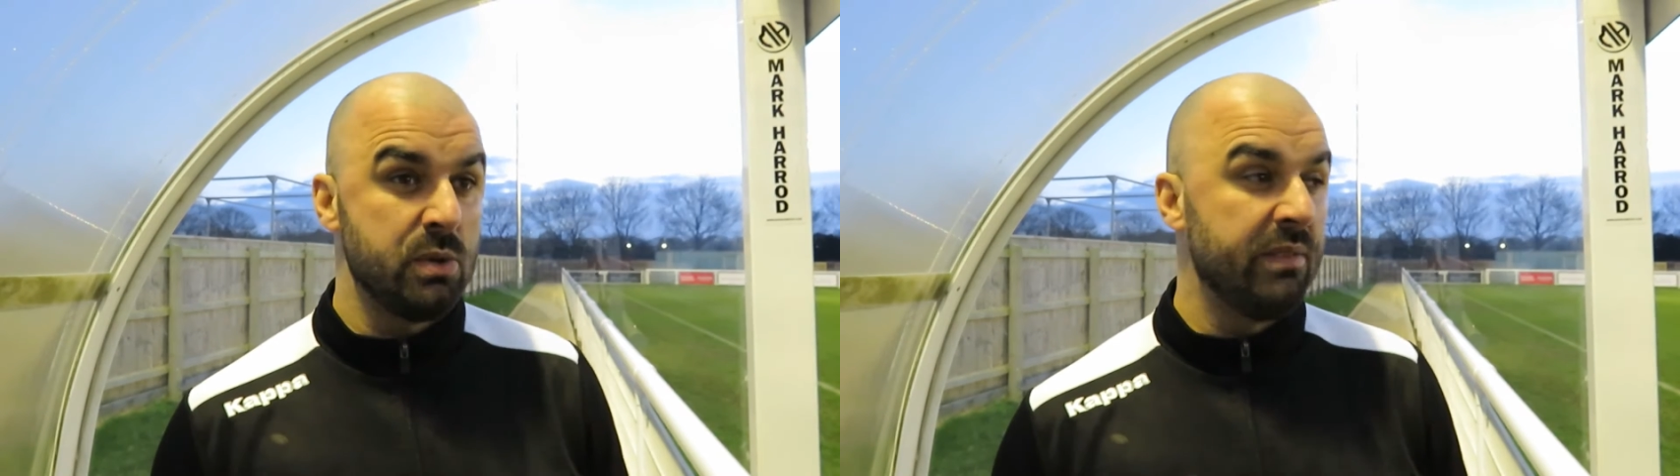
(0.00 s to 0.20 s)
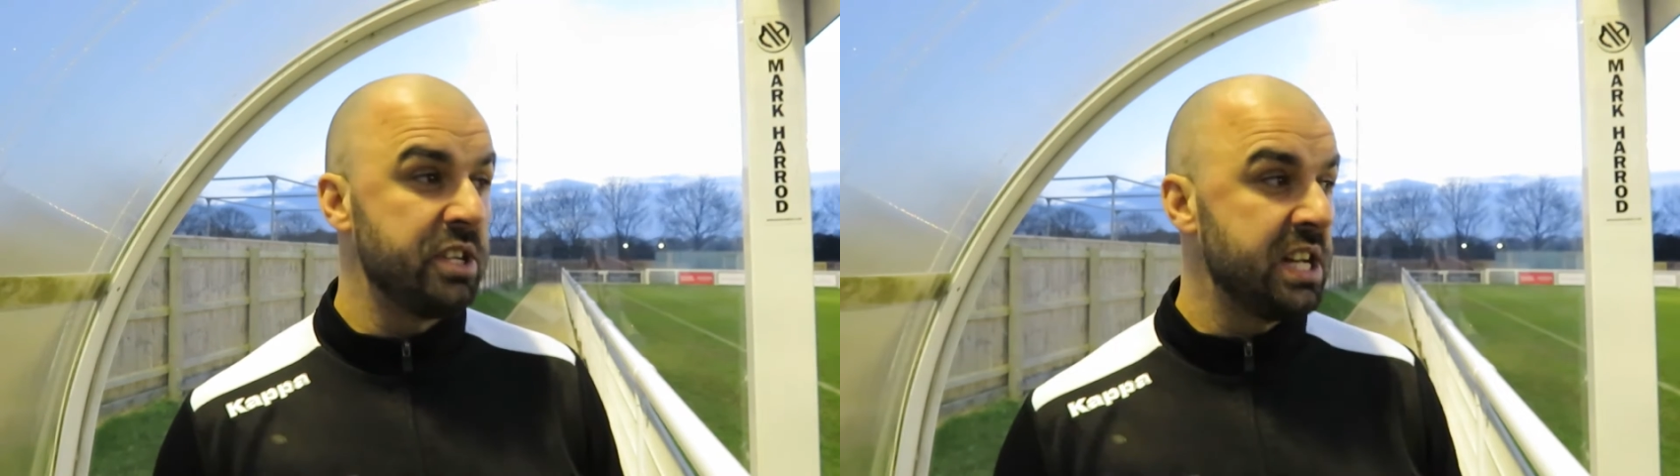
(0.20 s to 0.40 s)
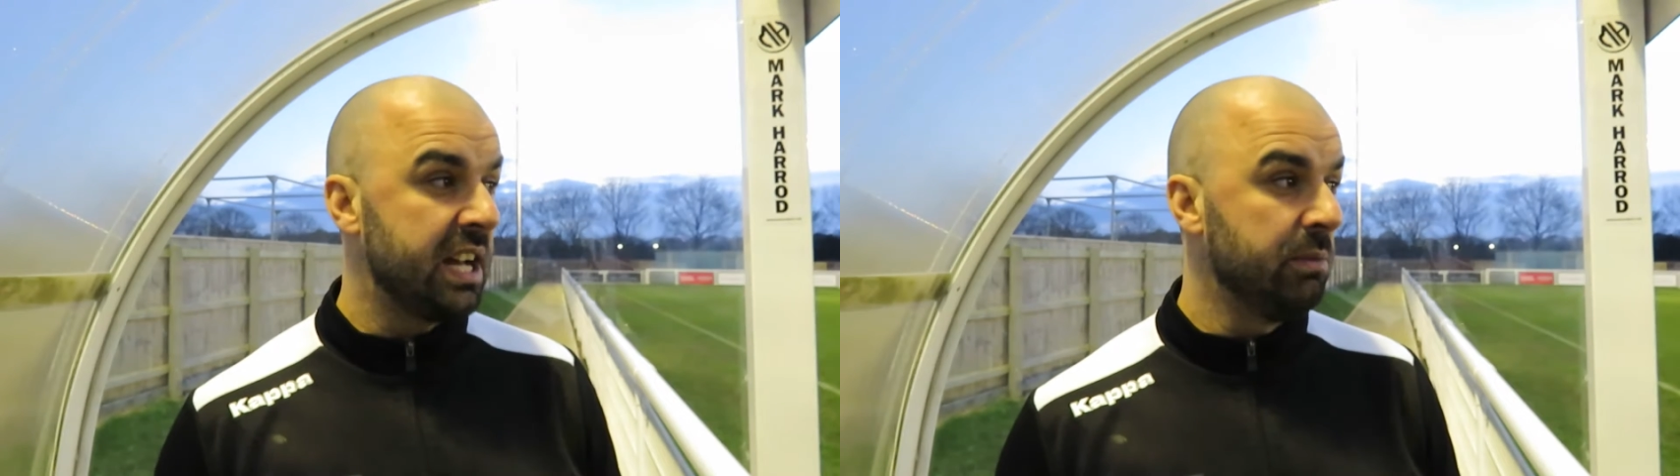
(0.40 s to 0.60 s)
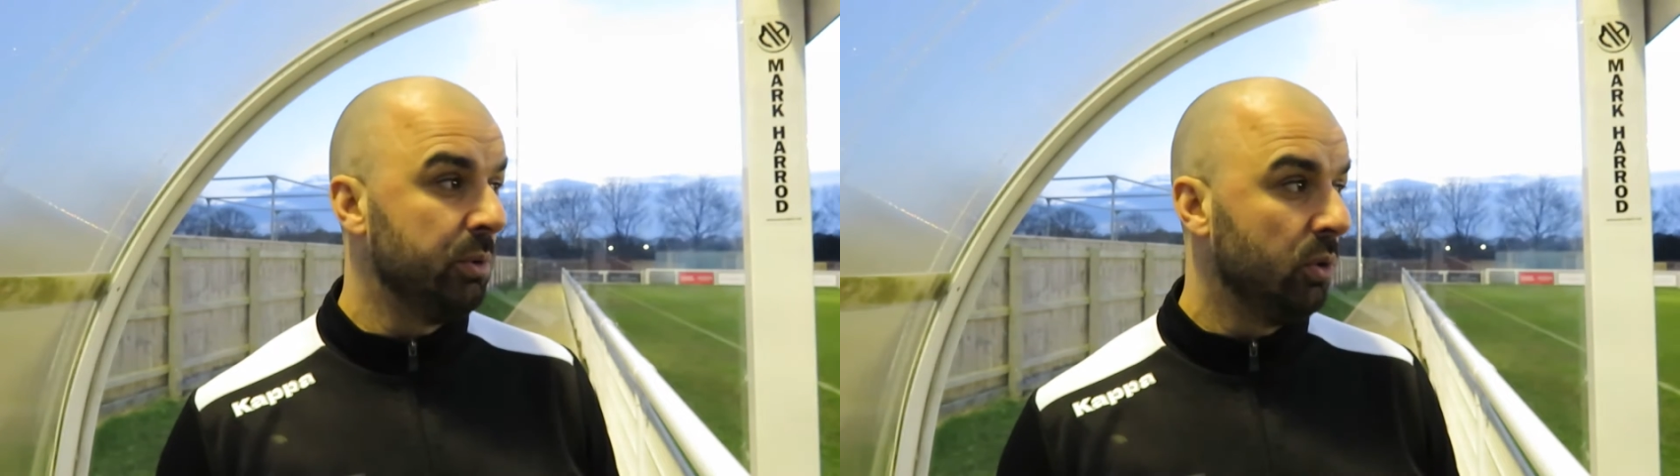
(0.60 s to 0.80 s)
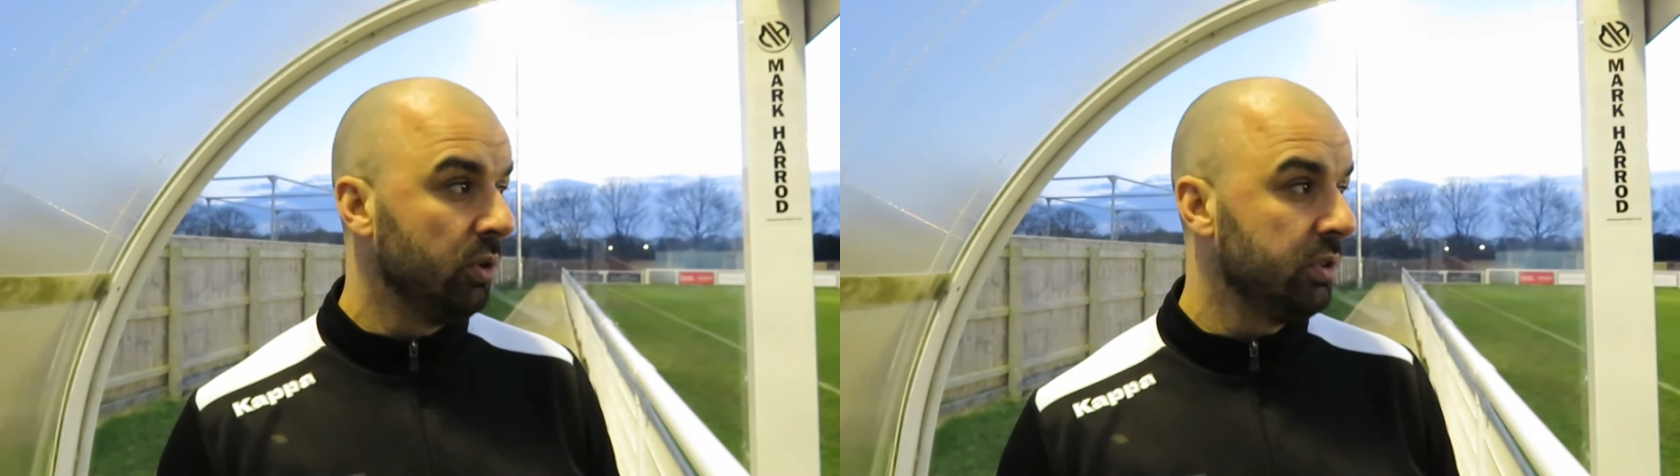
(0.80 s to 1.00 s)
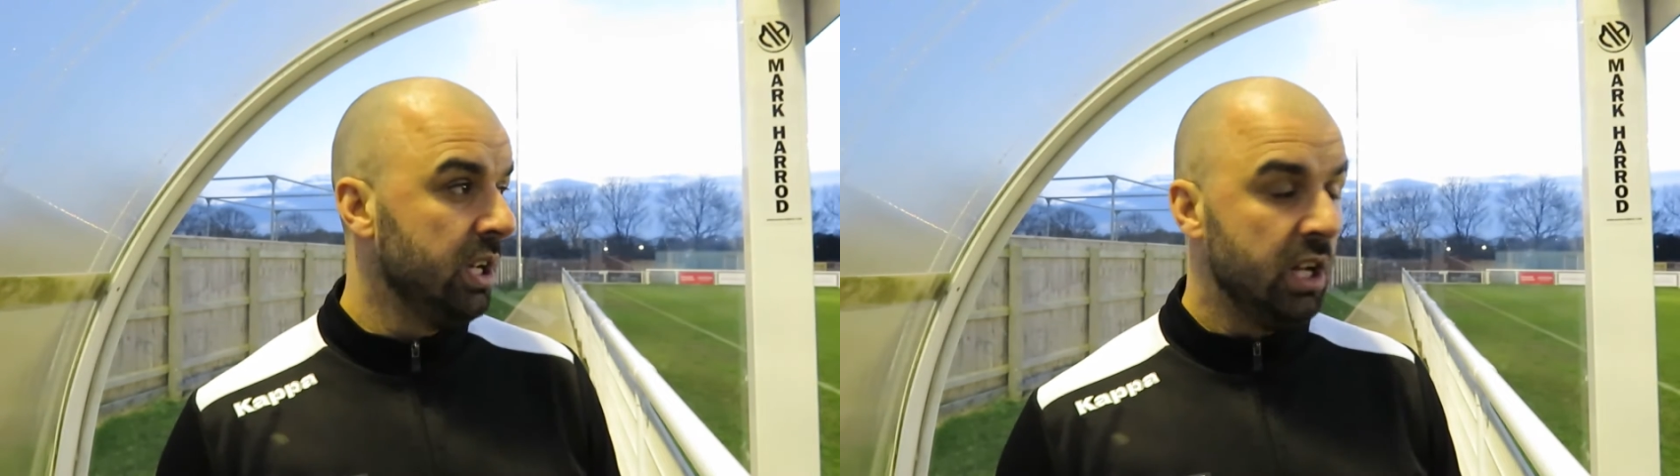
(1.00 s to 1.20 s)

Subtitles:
every second ball,